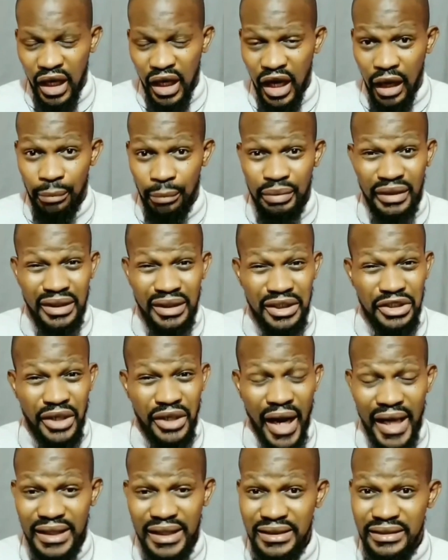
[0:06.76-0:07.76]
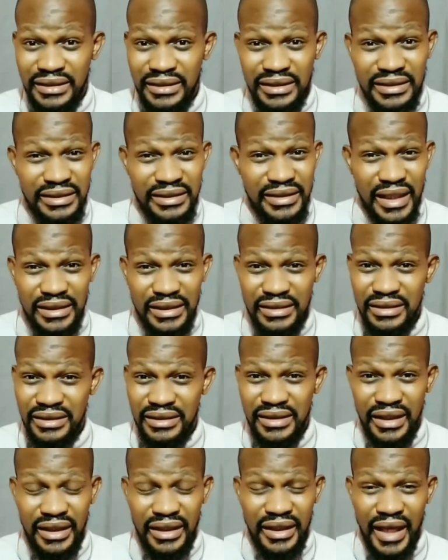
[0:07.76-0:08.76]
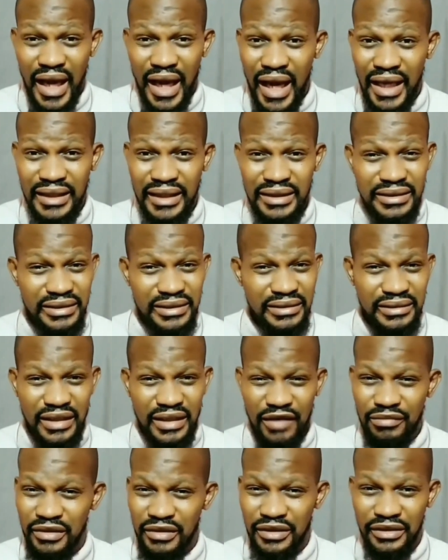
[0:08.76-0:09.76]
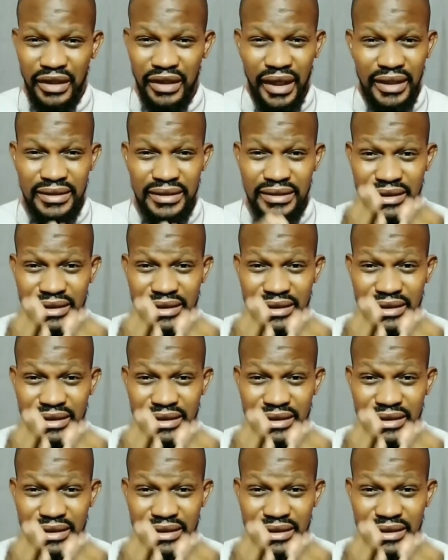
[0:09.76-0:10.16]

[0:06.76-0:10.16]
I've been crying since yesterday, guys. I've been crying